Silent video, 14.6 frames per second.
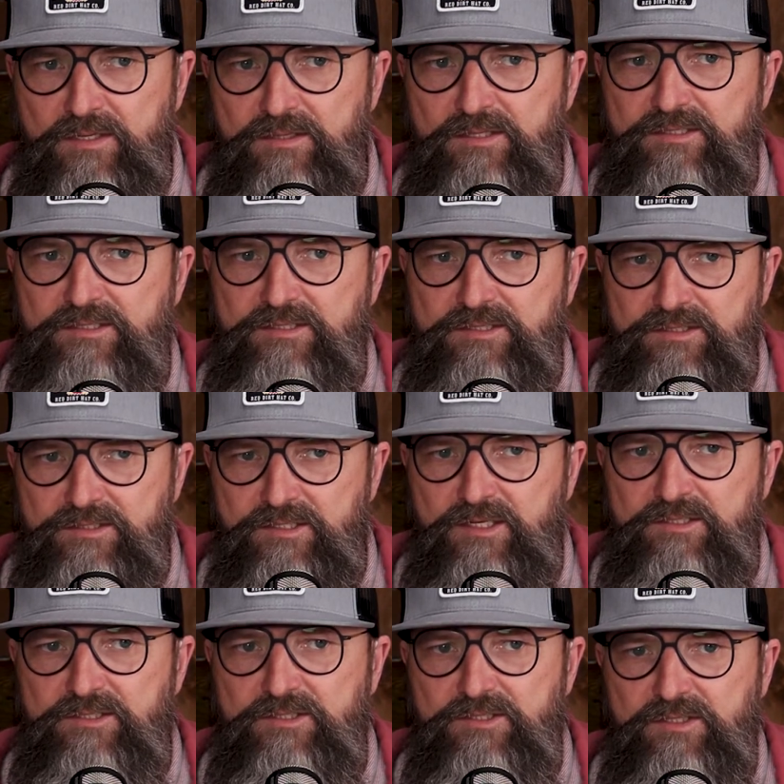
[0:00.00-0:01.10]
this is
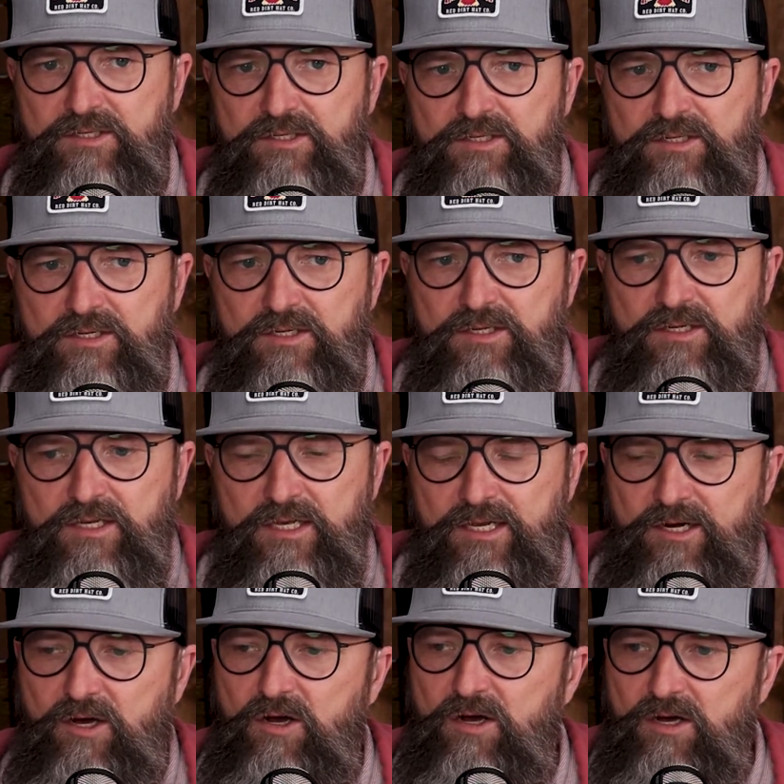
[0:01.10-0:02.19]
such
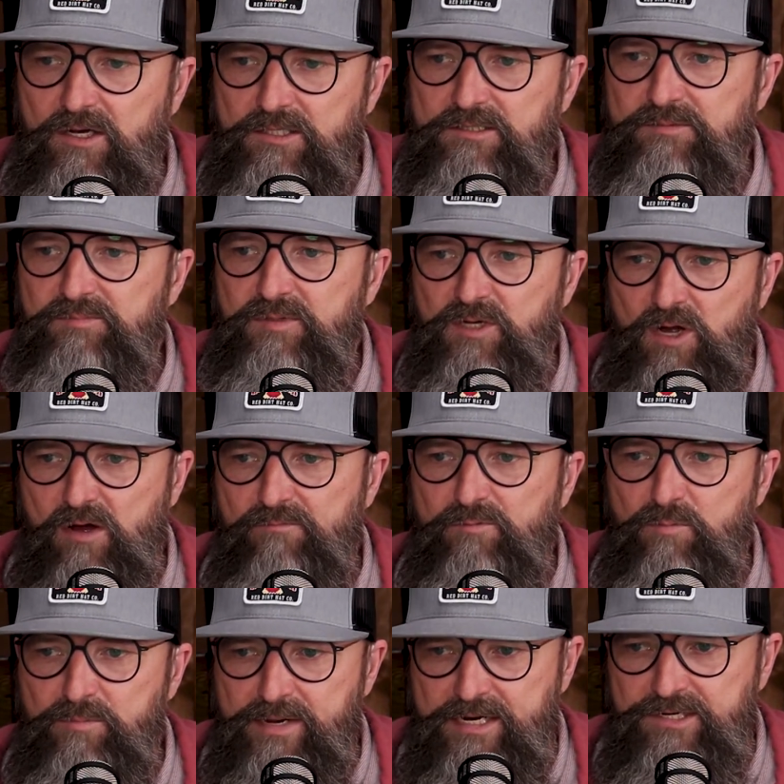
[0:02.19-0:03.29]
an awesome
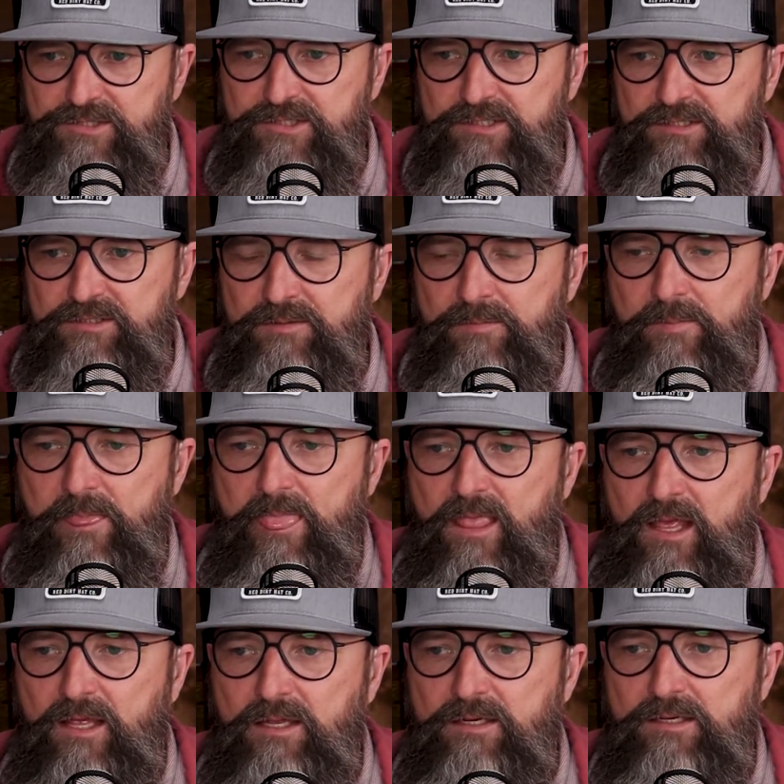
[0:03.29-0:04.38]
confirmation,
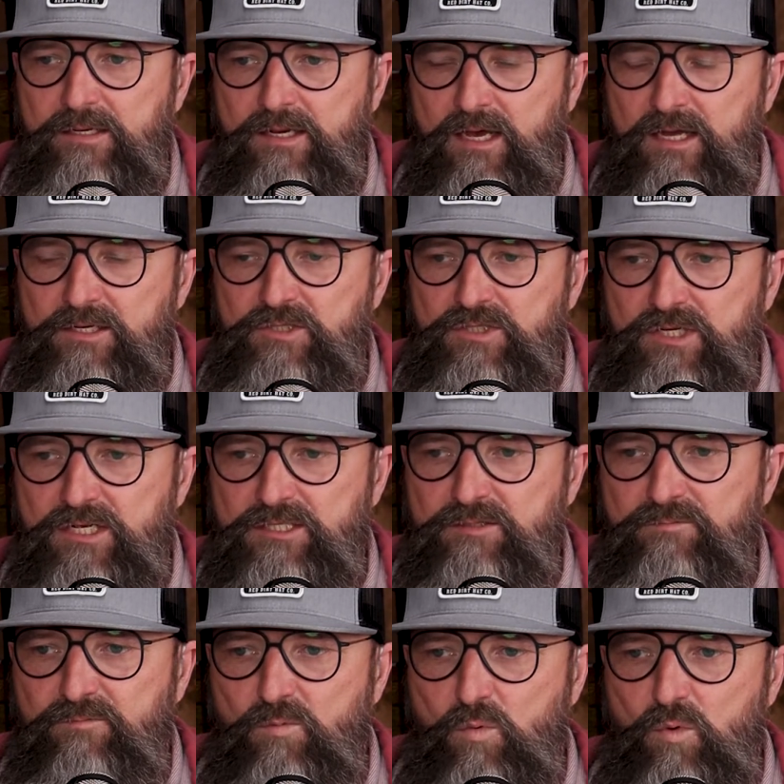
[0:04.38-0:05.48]
not
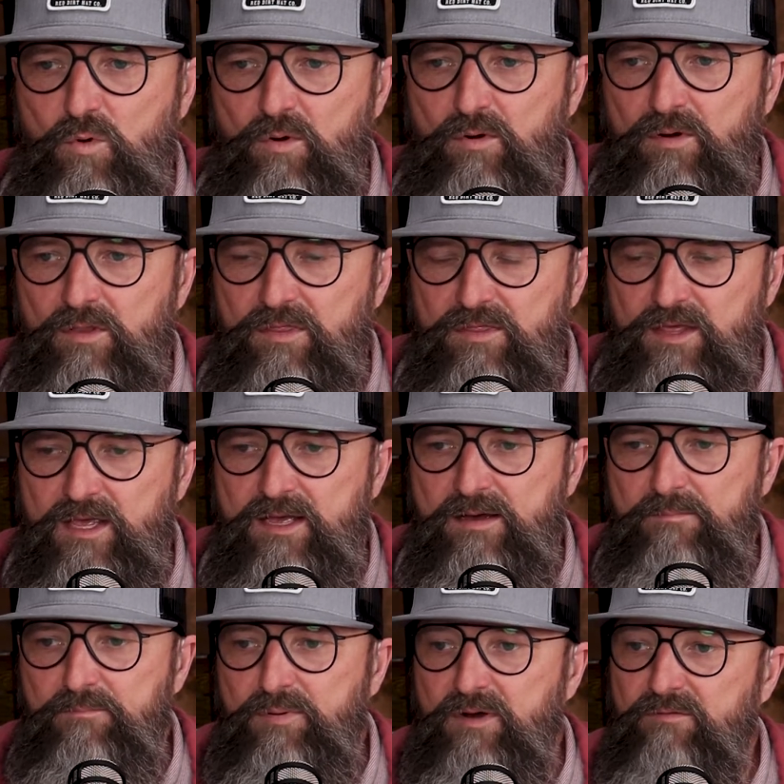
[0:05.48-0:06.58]
just for
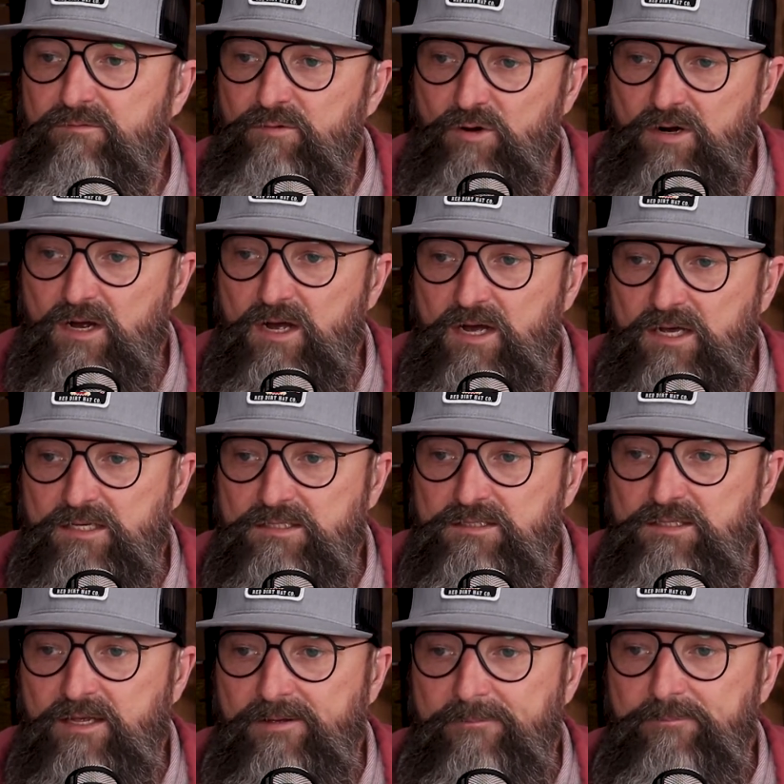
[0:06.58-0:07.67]
them, but for
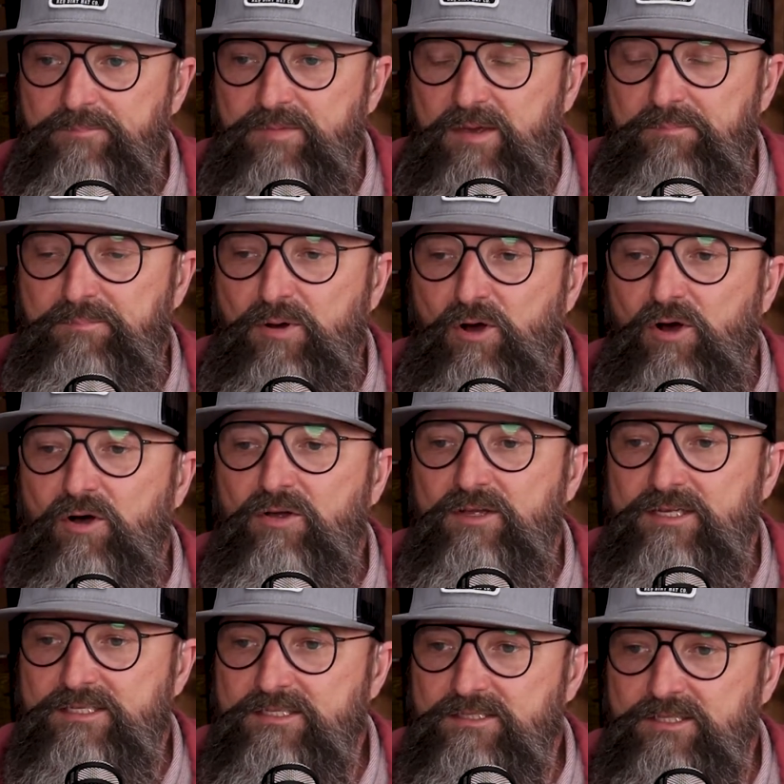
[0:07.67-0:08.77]
us, that Paul
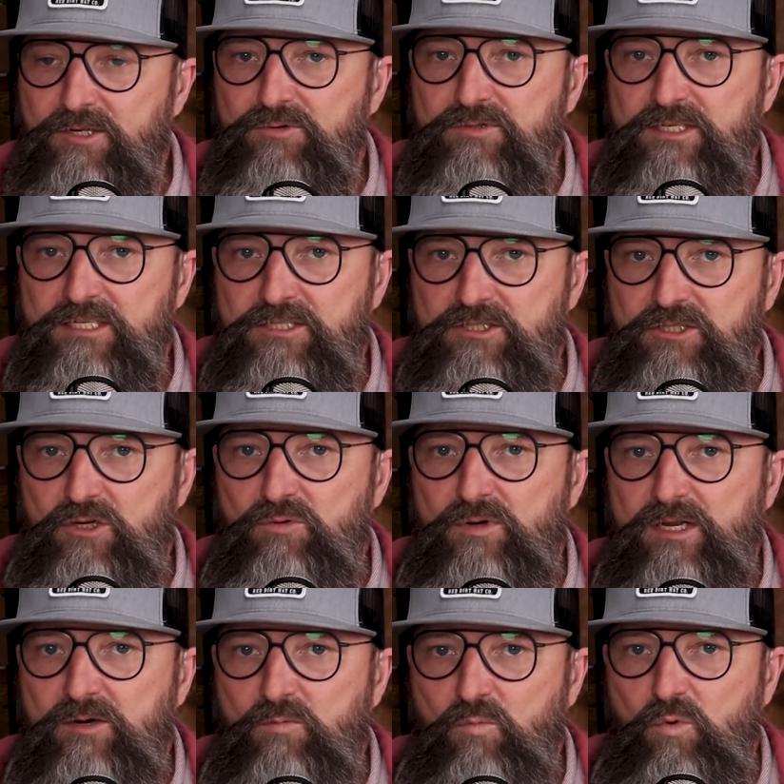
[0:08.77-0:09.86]
is literally
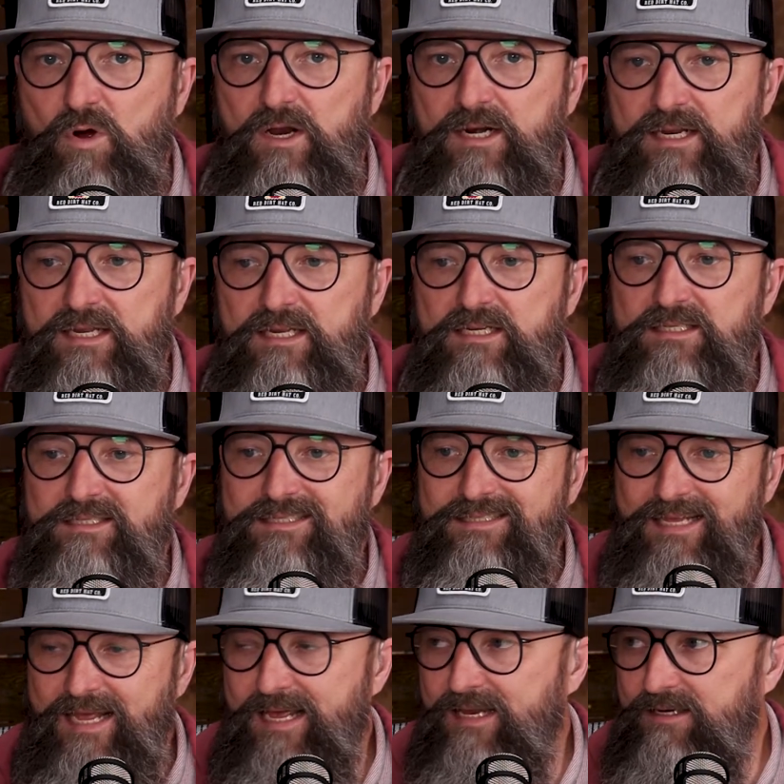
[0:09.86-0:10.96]
doing what he
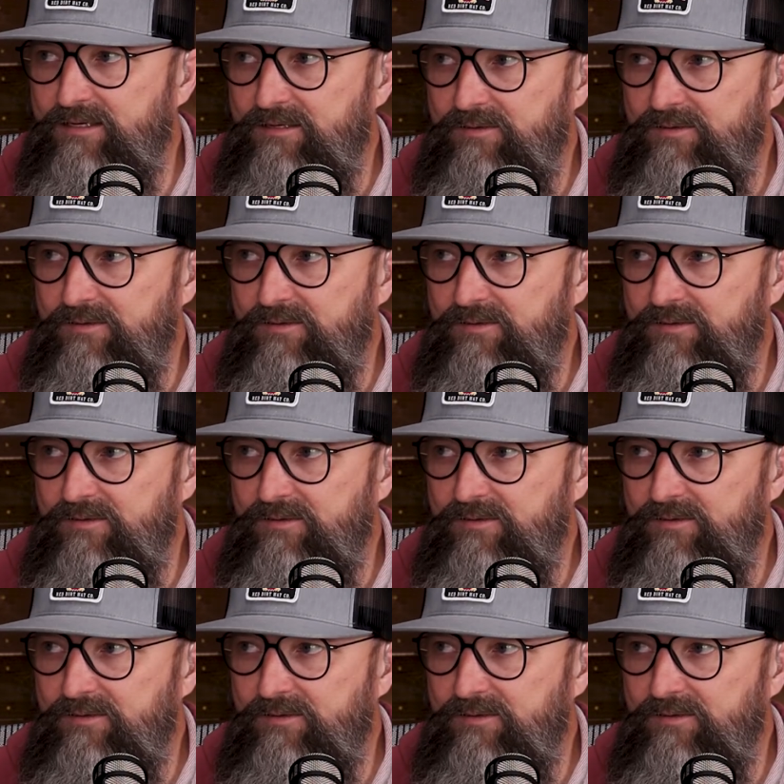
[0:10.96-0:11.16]
said.